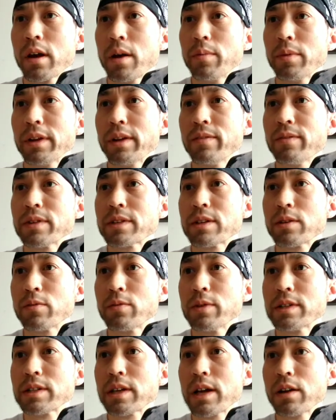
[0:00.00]
believe it's a
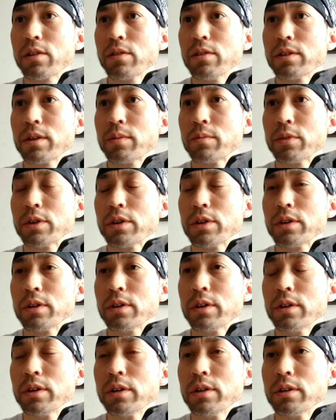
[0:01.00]
recycle
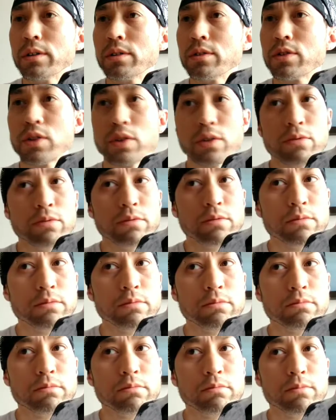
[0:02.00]
number 2
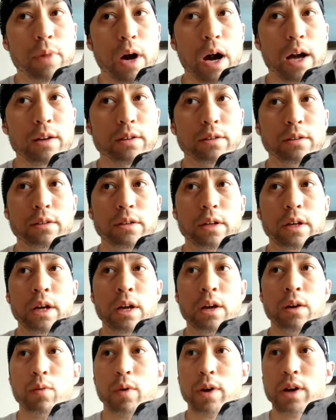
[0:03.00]
bottle,
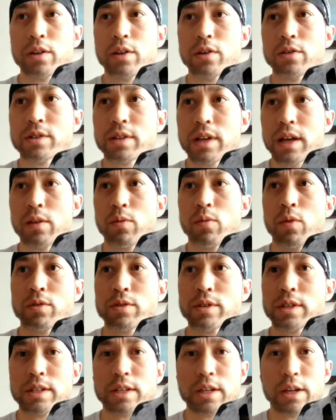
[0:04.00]
one of those that it
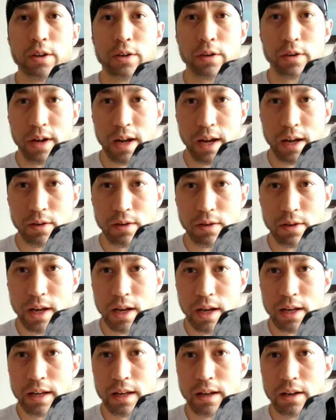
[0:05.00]
won't deteriorate or
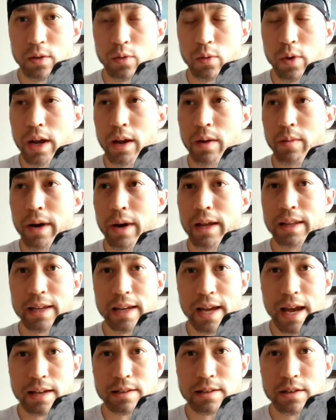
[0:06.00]
get eaten away by
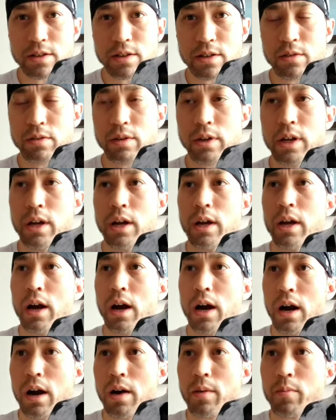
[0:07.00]
the acetone.
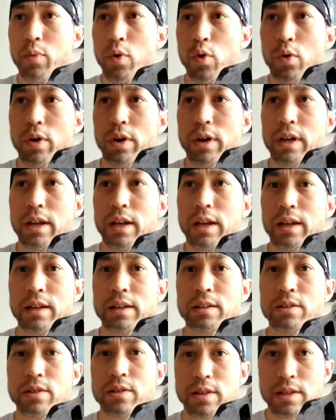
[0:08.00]
Pour it
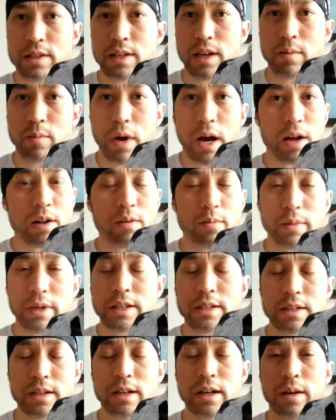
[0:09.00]
into the same bottle,
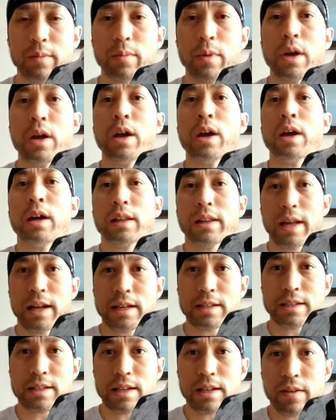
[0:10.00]
mix it up,
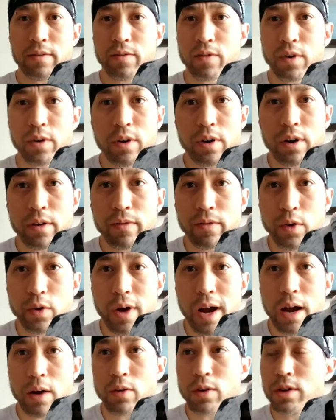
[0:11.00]
let it sit for a
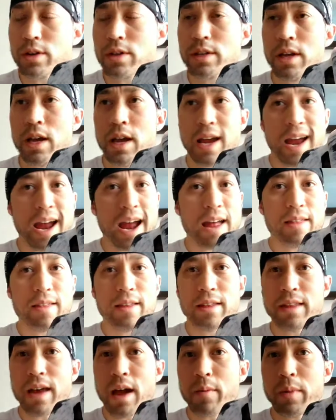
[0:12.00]
few hours, and
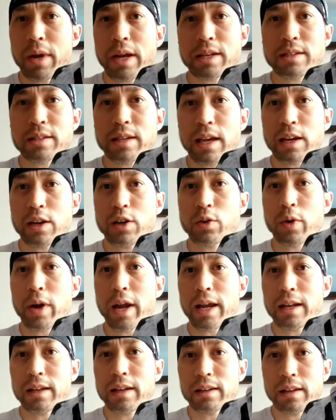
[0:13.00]
then that makes a
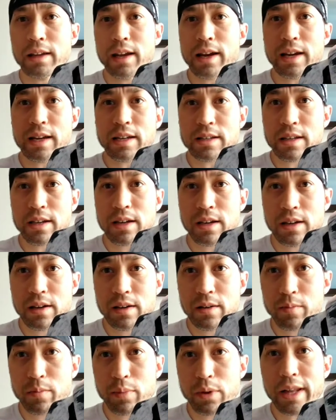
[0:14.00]
great light
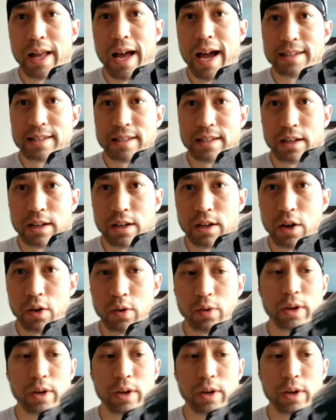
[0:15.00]
plastic